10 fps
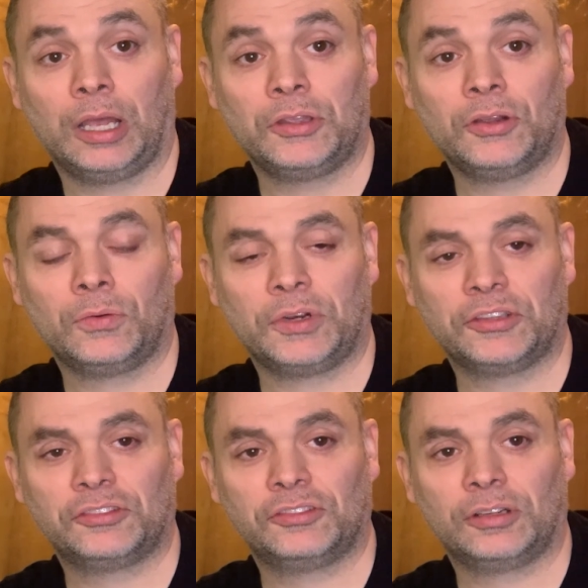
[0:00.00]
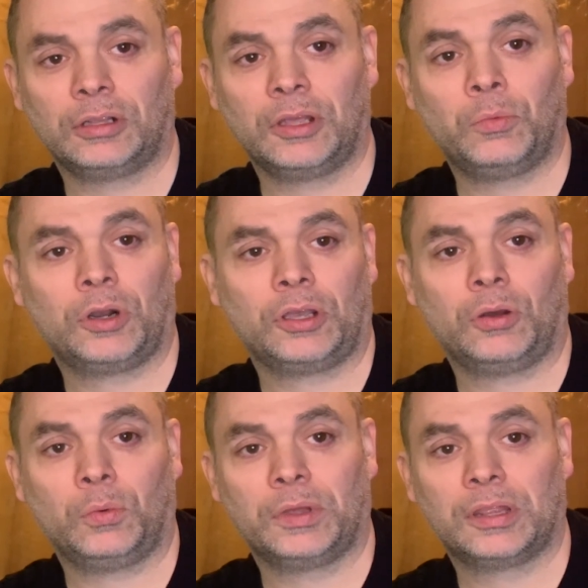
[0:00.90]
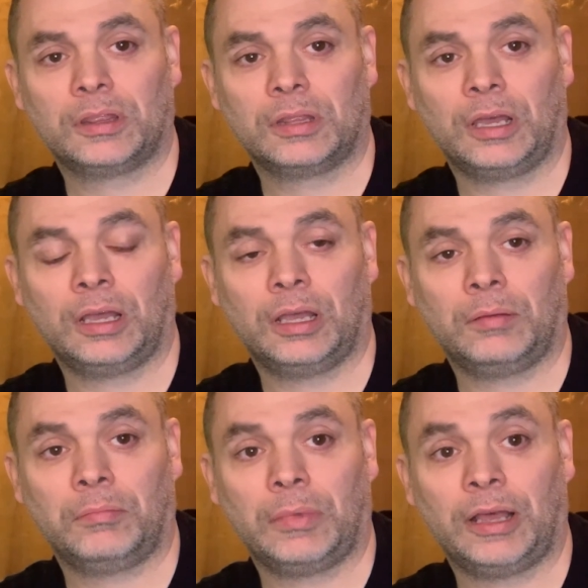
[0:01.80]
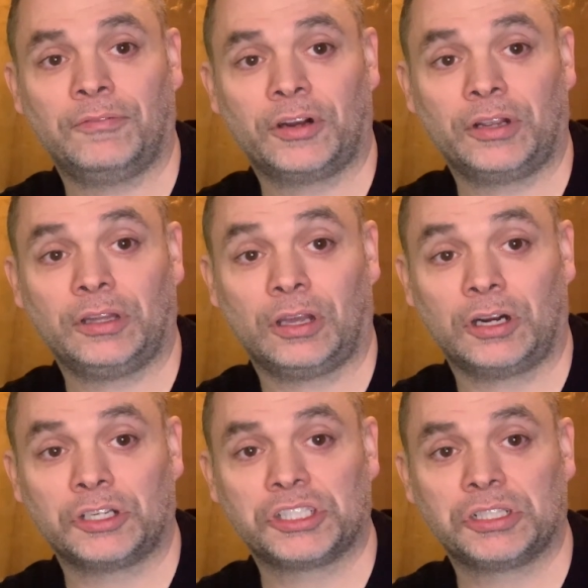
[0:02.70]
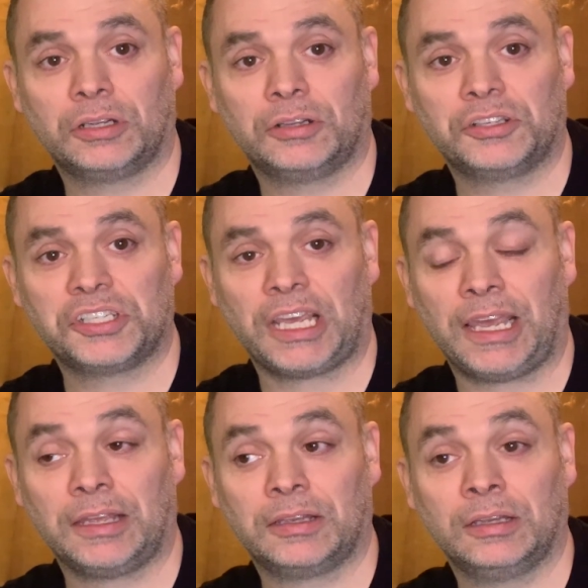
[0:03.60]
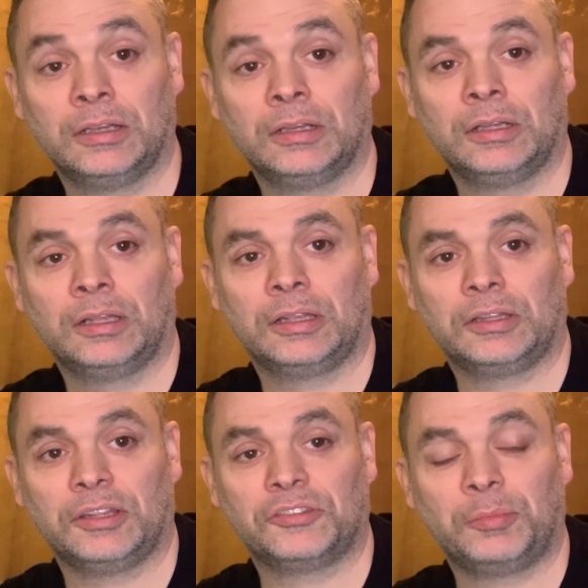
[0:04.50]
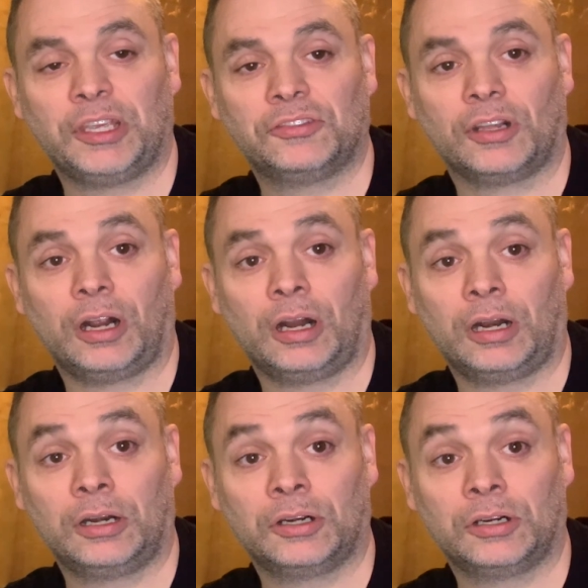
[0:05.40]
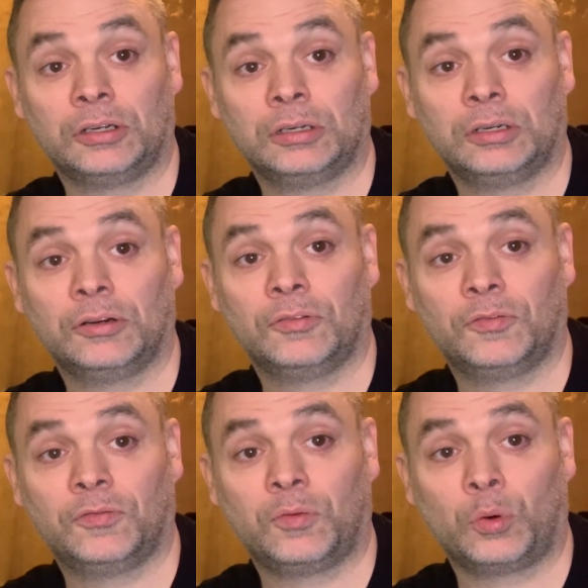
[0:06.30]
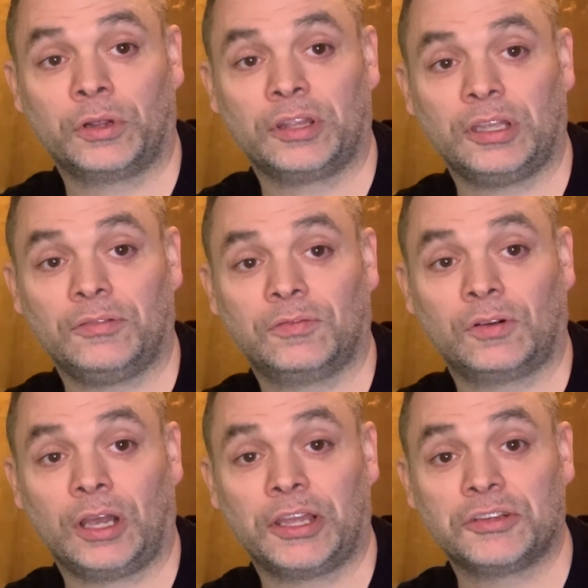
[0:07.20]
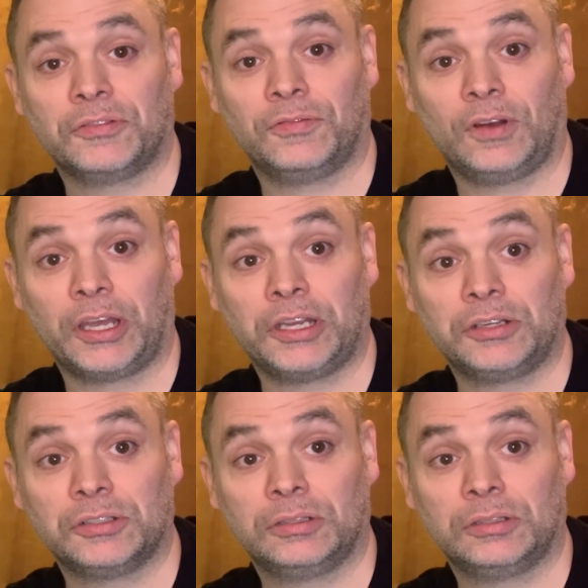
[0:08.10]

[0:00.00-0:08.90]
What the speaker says: you don't necessarily want to go with a very large tank. This makes it harder for the fry to find